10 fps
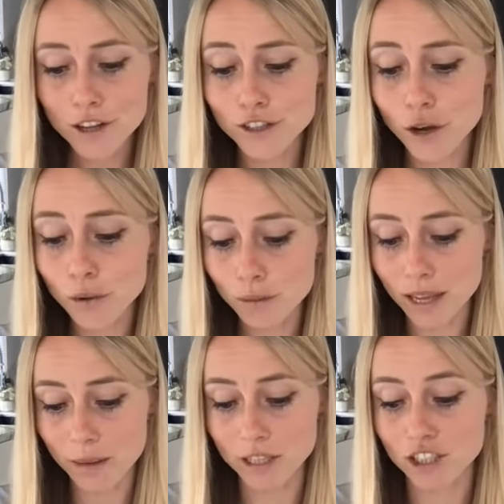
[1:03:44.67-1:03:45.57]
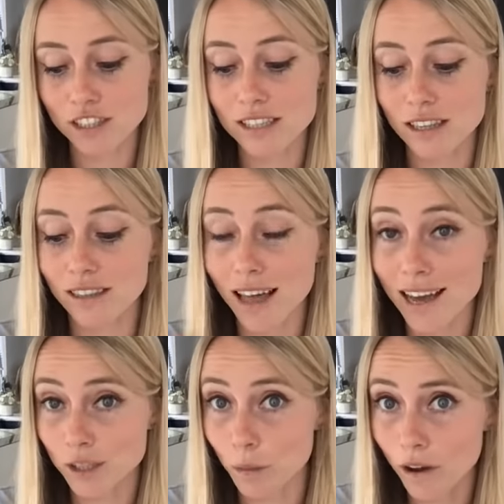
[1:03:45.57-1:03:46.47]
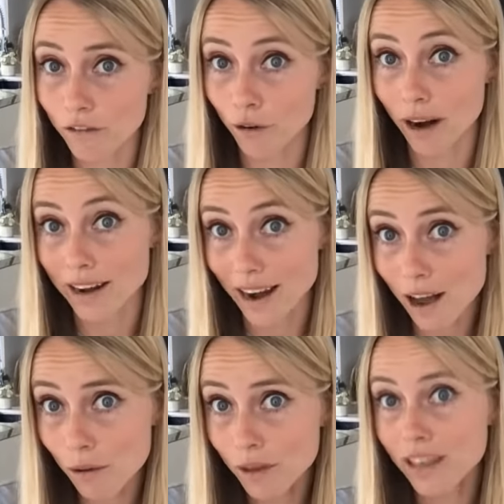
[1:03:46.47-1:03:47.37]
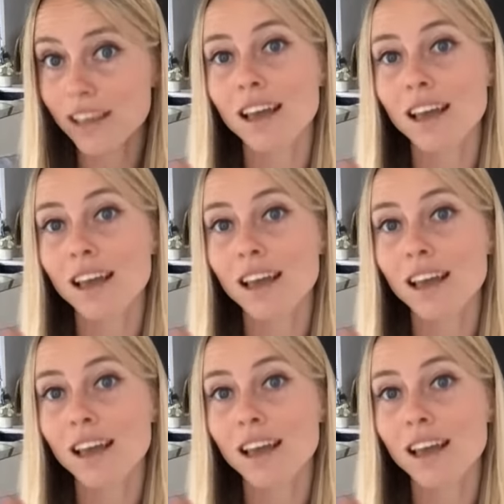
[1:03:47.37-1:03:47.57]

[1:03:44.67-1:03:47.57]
So, like I mentioned, this is the last one for right now.